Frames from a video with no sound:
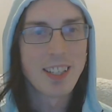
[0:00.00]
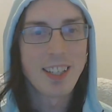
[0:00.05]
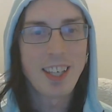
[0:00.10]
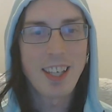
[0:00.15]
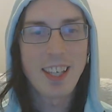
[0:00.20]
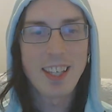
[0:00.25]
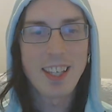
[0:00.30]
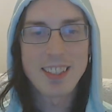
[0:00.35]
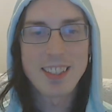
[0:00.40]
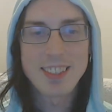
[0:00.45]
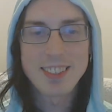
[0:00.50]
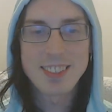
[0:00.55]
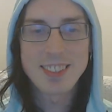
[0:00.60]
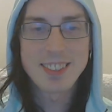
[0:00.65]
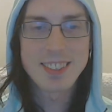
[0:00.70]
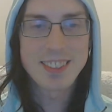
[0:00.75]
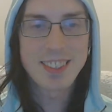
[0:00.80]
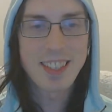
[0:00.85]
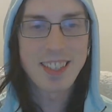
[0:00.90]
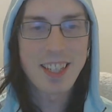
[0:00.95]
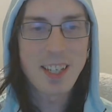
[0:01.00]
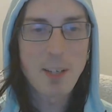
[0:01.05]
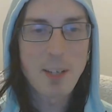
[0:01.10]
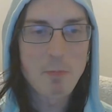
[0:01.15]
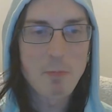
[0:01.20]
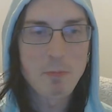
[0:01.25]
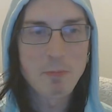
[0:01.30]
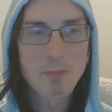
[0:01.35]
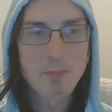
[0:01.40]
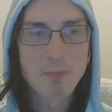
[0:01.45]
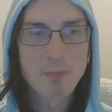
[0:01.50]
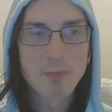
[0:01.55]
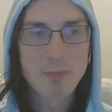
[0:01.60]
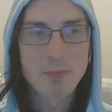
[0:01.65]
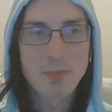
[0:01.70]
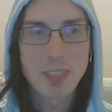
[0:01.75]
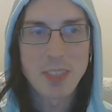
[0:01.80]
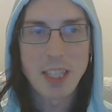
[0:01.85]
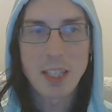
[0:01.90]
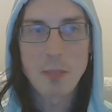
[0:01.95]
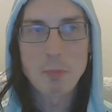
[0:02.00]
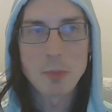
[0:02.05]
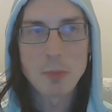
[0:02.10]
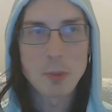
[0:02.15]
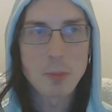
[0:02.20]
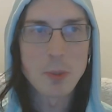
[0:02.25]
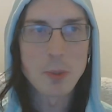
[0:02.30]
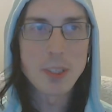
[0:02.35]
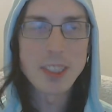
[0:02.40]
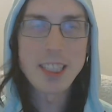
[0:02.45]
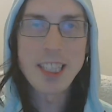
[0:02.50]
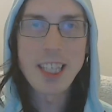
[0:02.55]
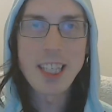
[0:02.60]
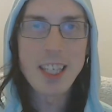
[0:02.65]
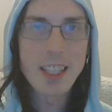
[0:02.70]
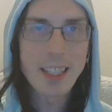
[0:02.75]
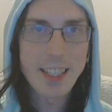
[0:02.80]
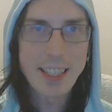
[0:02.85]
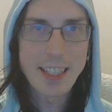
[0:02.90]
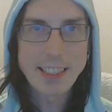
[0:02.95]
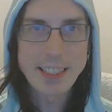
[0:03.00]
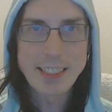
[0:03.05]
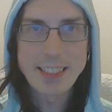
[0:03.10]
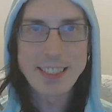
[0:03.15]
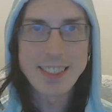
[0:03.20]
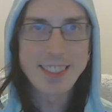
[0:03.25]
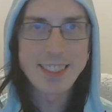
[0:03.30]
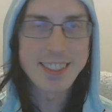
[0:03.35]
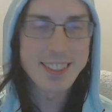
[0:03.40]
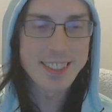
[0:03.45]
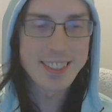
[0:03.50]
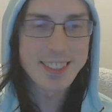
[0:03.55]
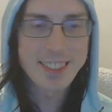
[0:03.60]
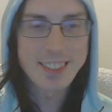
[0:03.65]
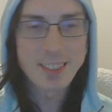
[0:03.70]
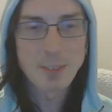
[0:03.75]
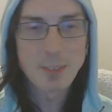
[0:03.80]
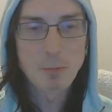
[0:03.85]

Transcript: And I'm supposed to get kisses